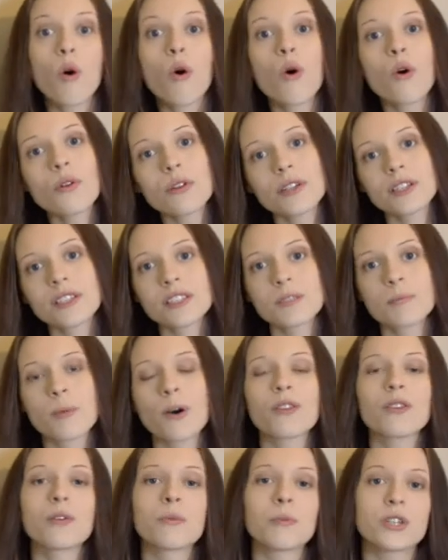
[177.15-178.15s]
or in a
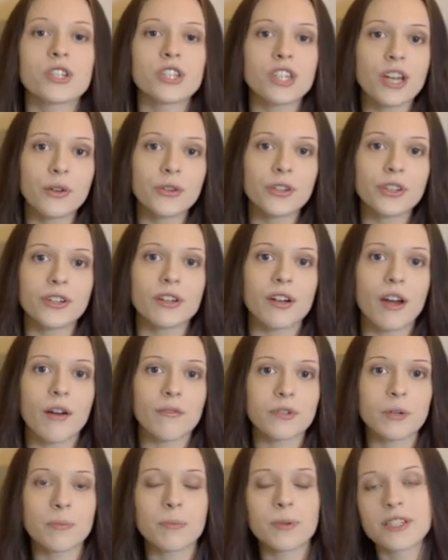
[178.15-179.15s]
spot that was sheltered
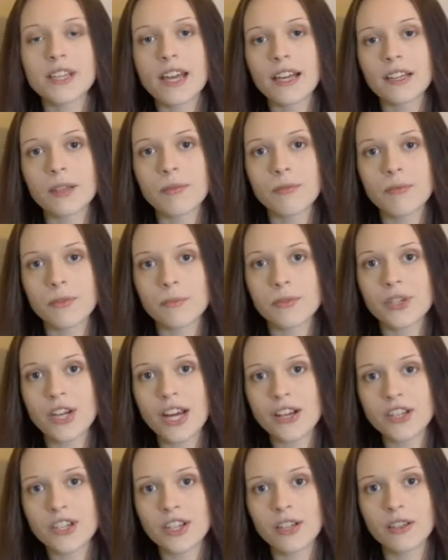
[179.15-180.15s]
enough to protect them from
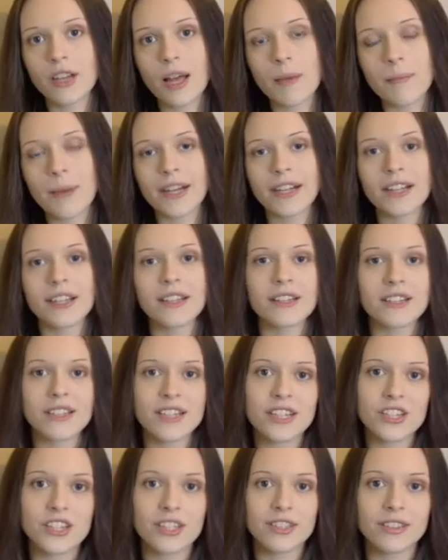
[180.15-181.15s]
changing climatic
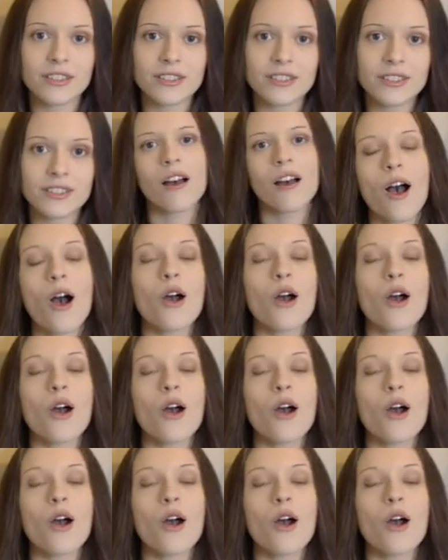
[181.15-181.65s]
conditions.